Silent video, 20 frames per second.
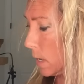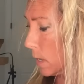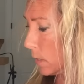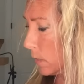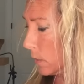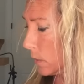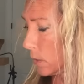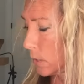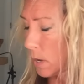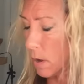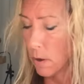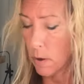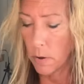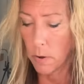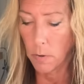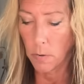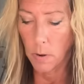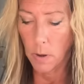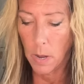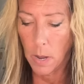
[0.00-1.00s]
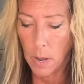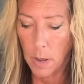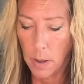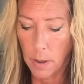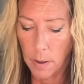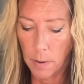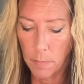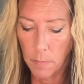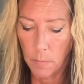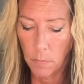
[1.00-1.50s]
So
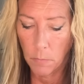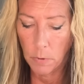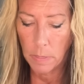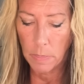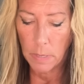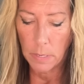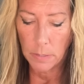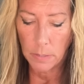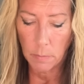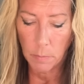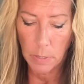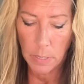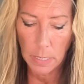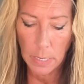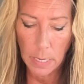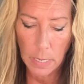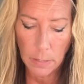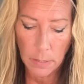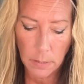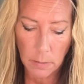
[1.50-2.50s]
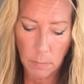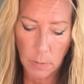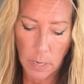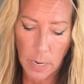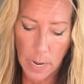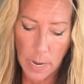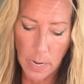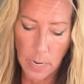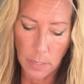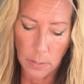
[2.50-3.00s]
with this, I'm going to get some
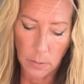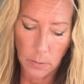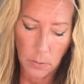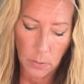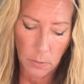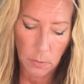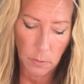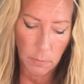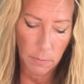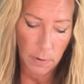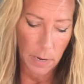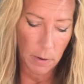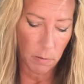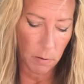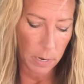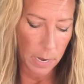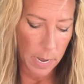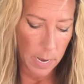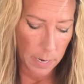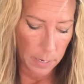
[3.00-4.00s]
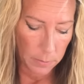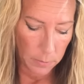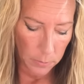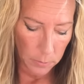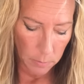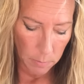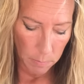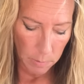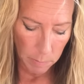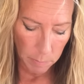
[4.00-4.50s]
guidance, final guidance.
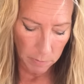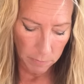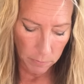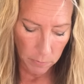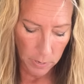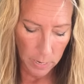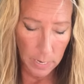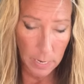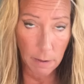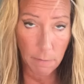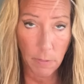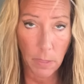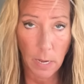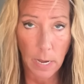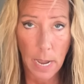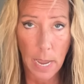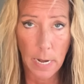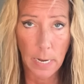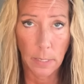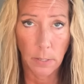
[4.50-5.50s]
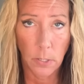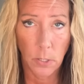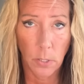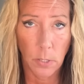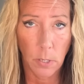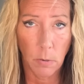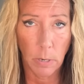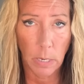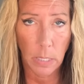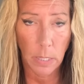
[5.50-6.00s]
But before I give the guidance,
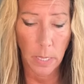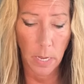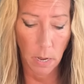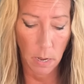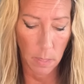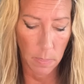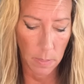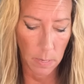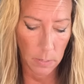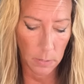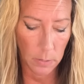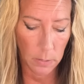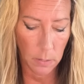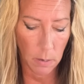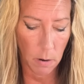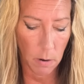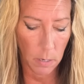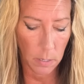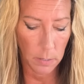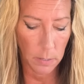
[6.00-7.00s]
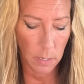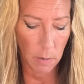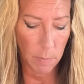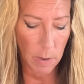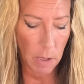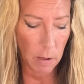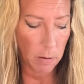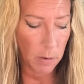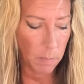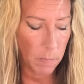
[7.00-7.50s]
just quickly on this Archetype
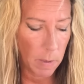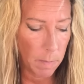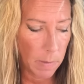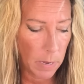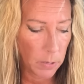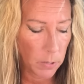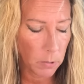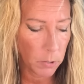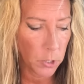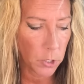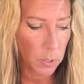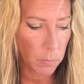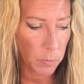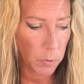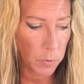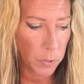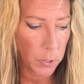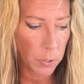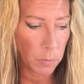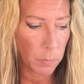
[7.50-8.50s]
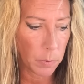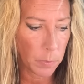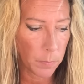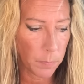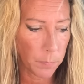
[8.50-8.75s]
Alchemy mentorship group.